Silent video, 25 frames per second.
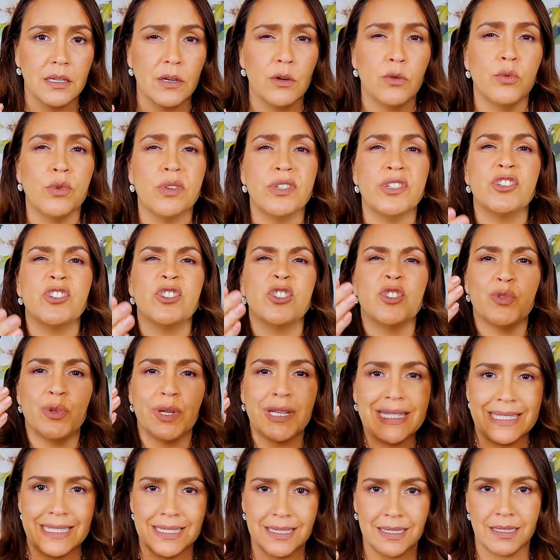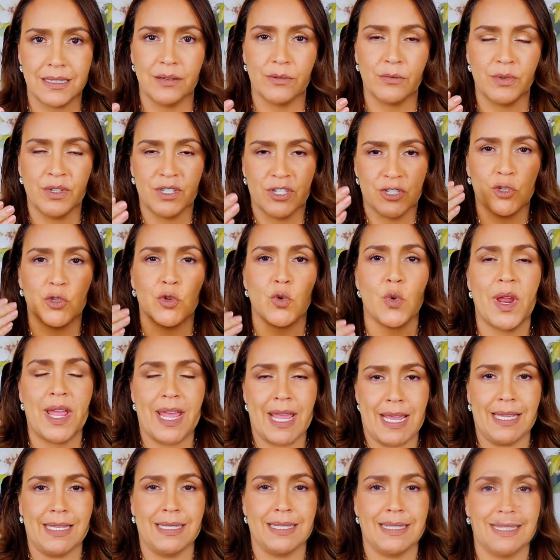restricted,
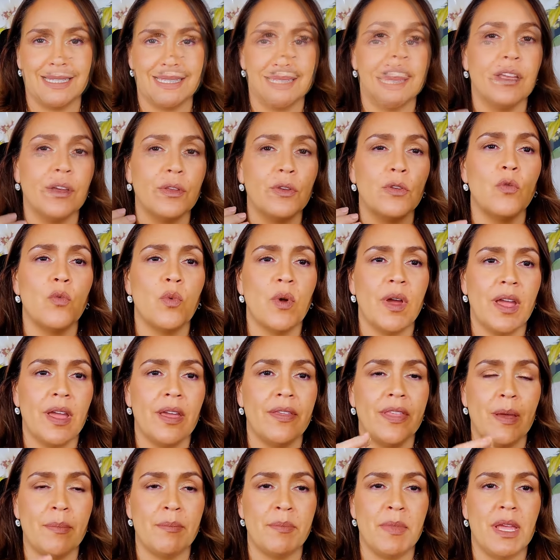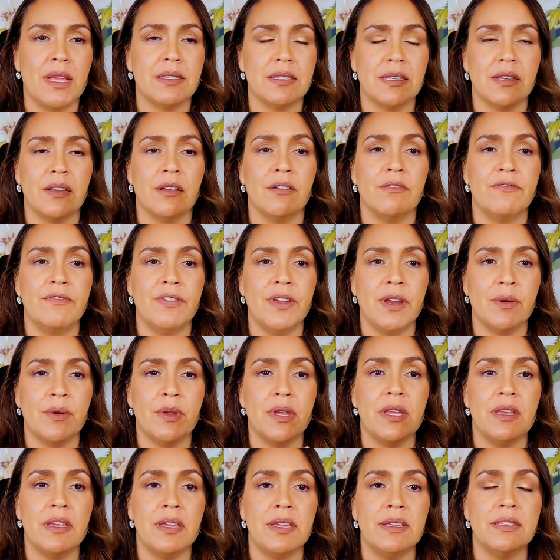restrained, subtle way that makes it a
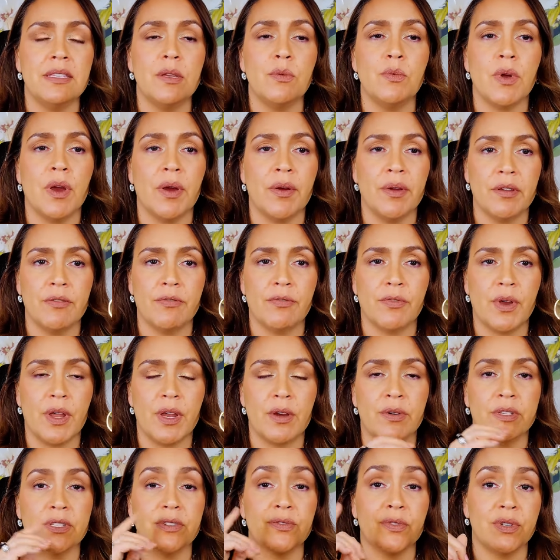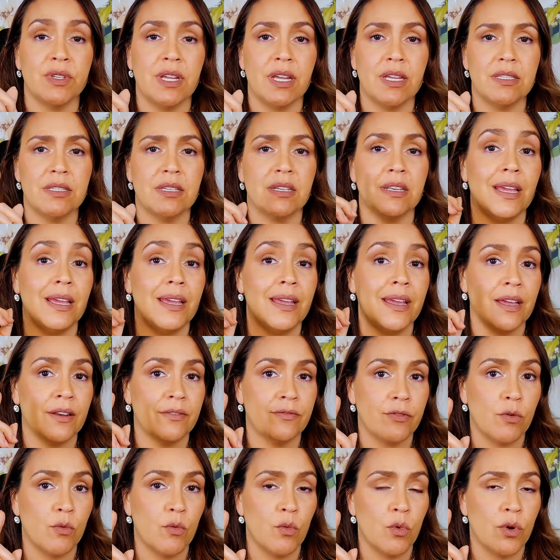very easy wearing fragrance for day to day and
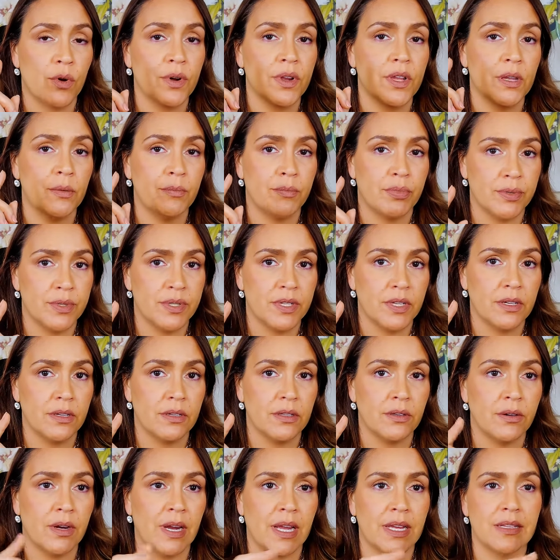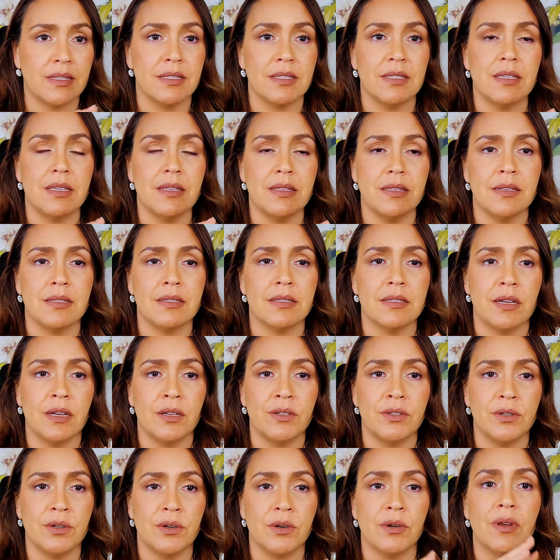for work in particular. I could see this
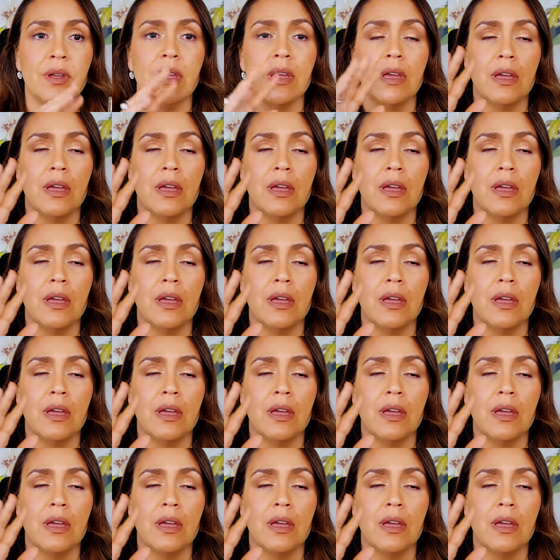under